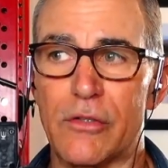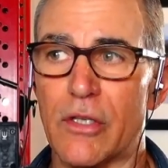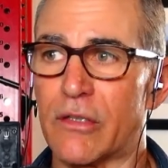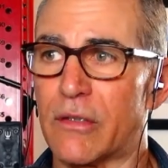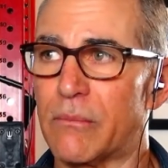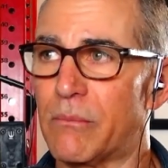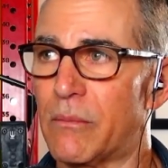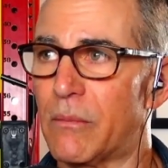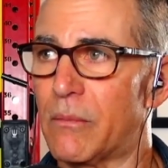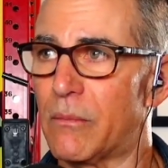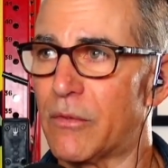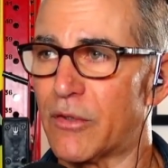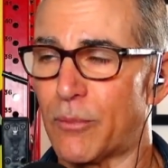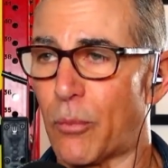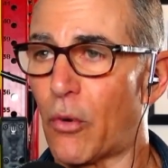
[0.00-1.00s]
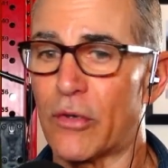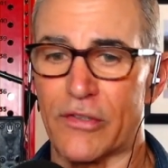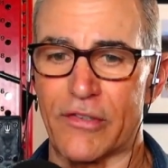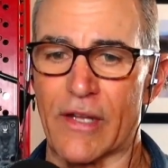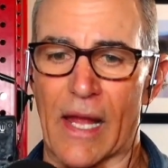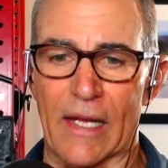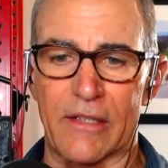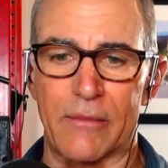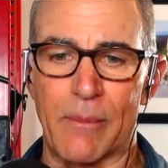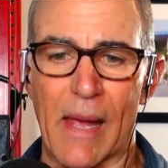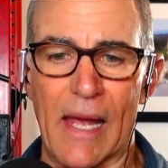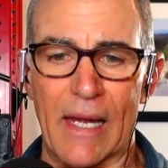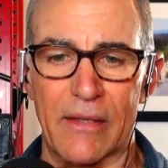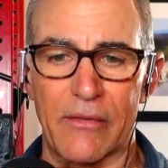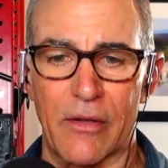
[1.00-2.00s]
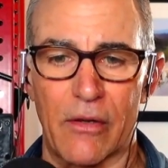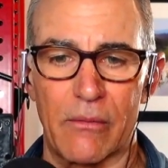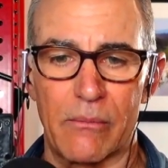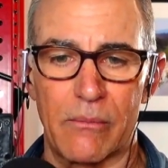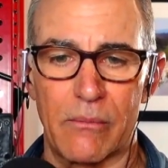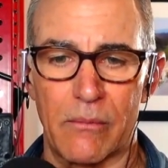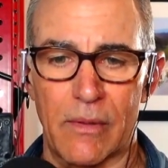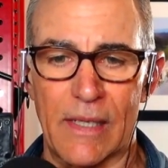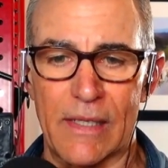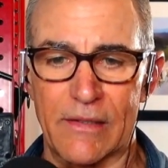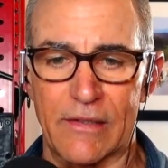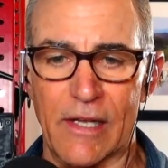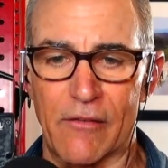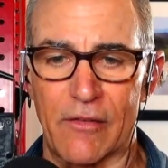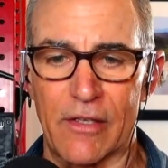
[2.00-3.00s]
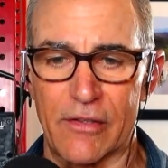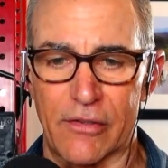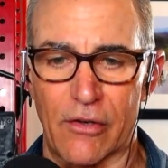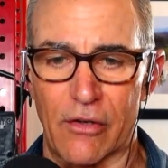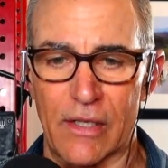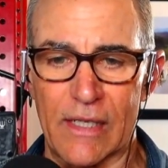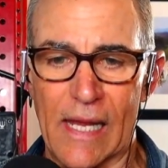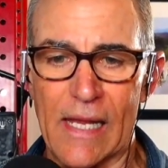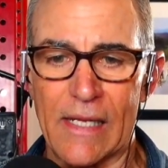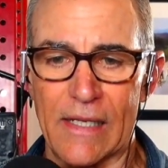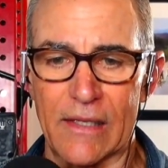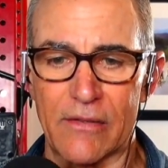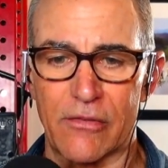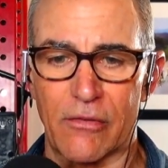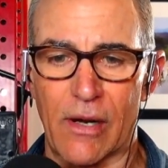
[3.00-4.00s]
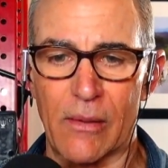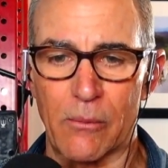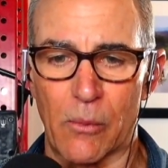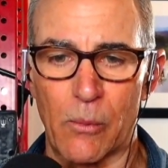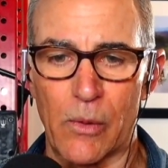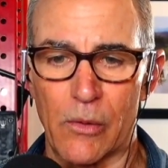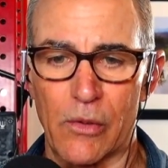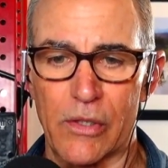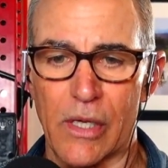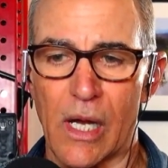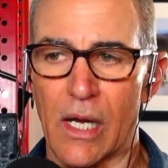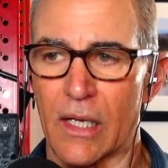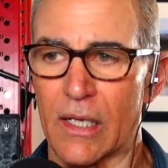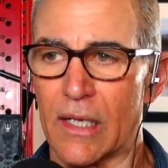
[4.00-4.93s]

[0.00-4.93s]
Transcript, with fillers: just sport sex back in the late seventies, early eighties, right? When we were young,